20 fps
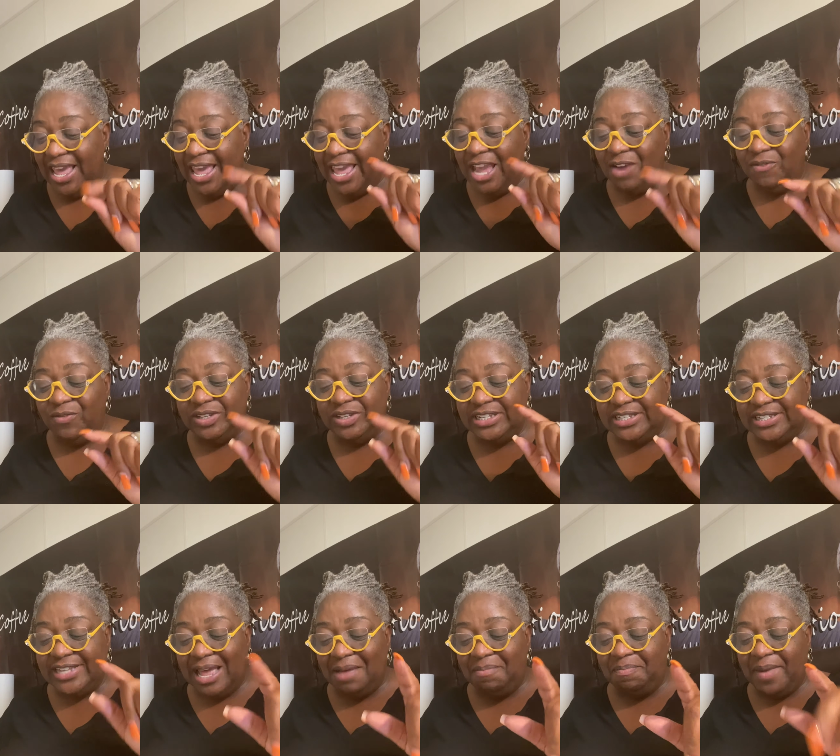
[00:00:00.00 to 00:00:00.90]
Every
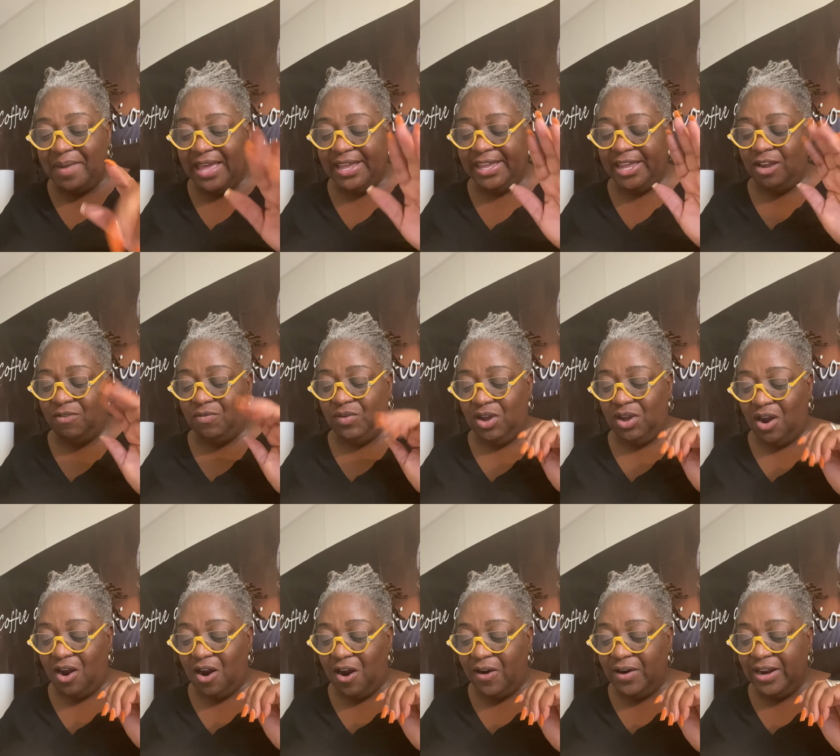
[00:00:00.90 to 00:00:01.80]
setback, every
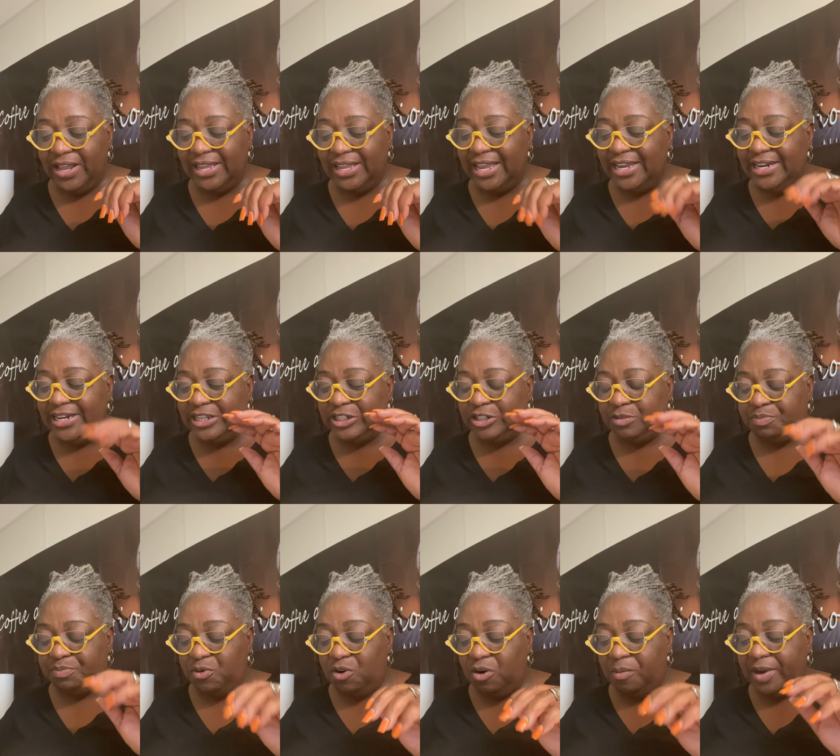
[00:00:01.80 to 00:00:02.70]
heartache and
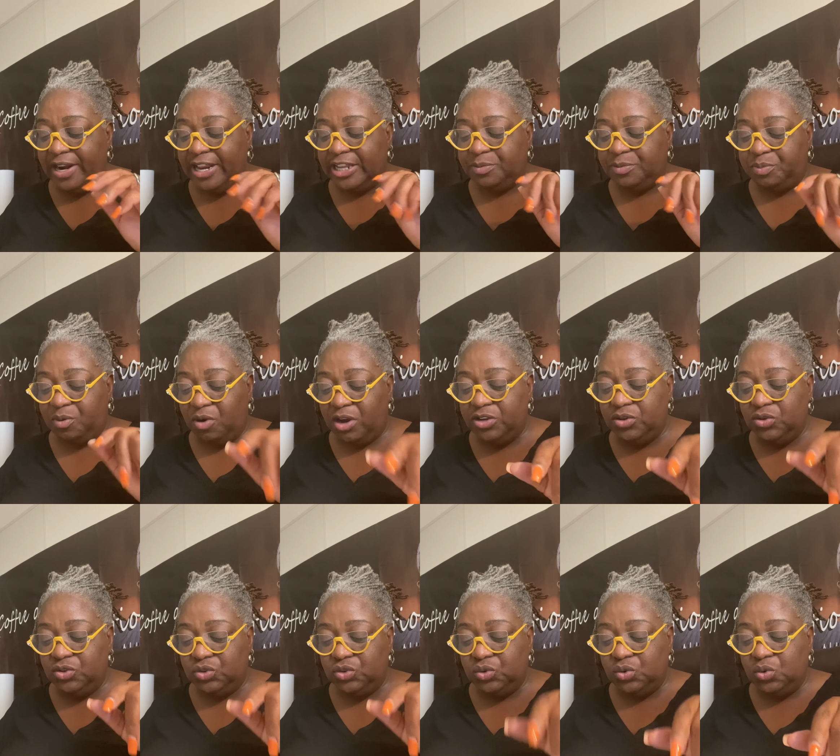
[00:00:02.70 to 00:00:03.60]
disappointment has brought
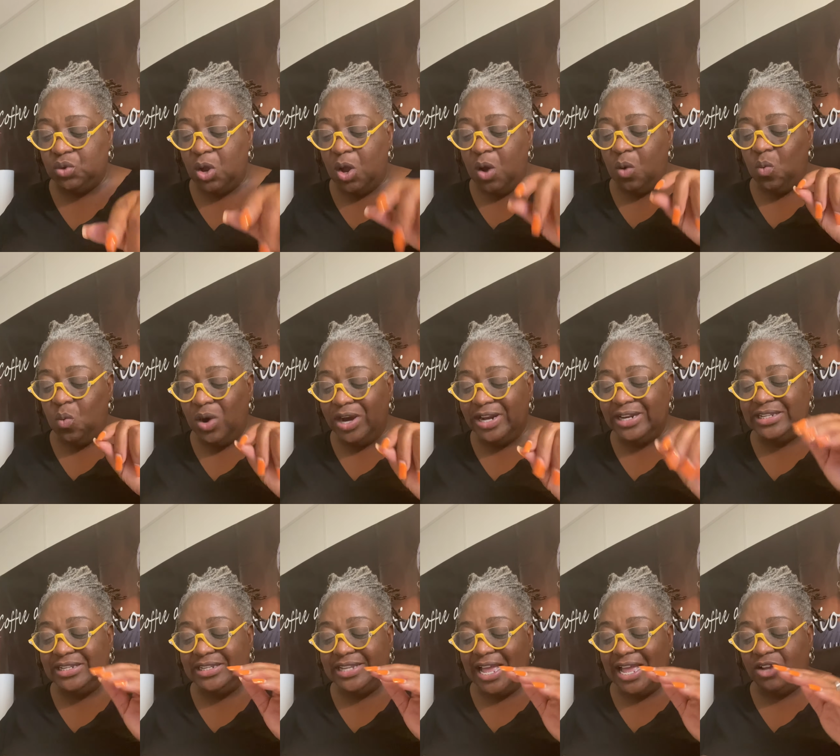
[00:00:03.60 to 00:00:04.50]
you to what
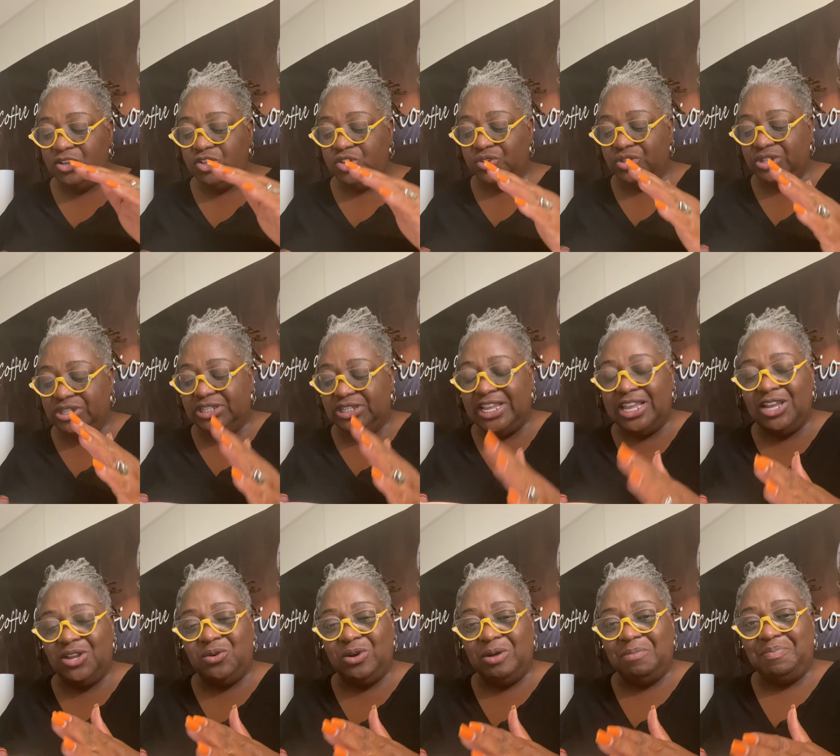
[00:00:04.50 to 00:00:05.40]
is now your
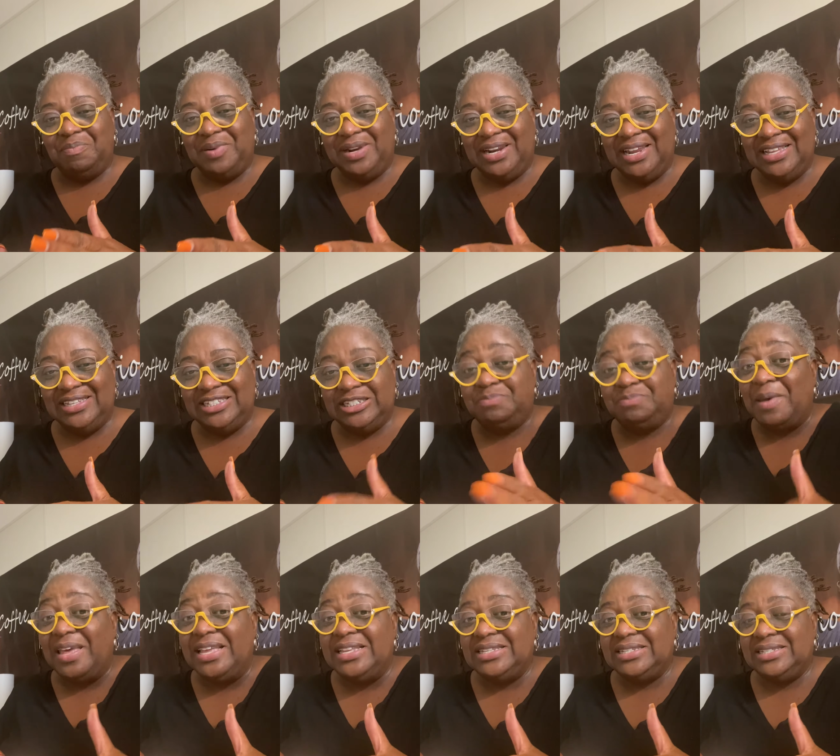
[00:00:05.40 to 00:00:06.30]
sacred place,
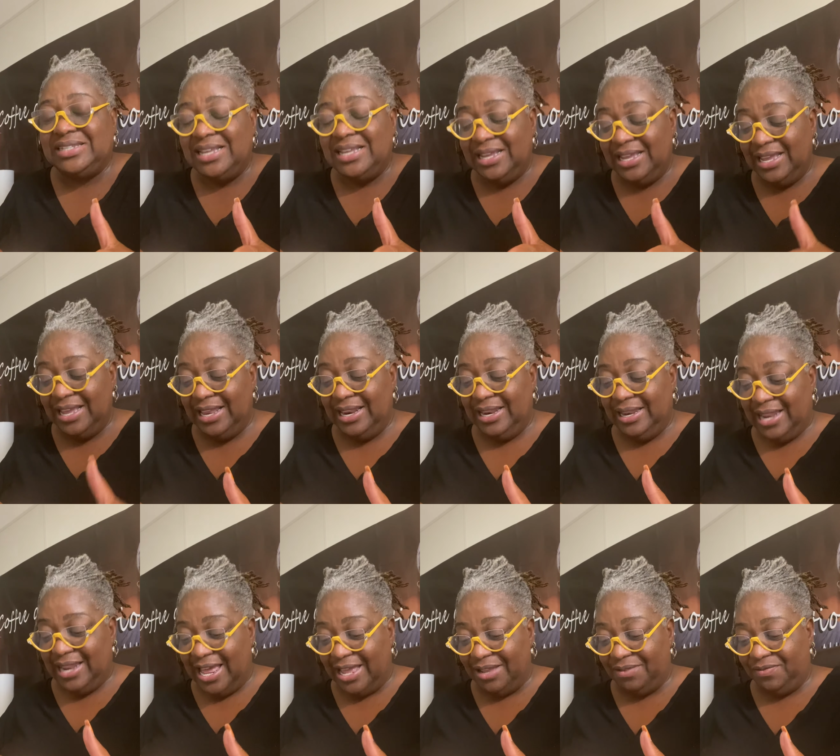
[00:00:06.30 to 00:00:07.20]
space in
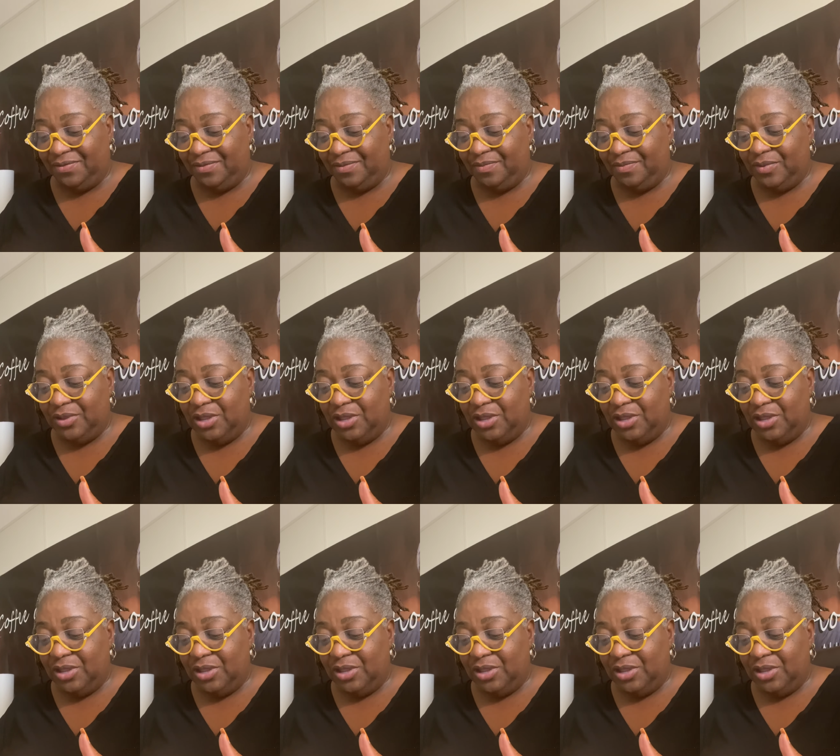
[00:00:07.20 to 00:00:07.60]
life.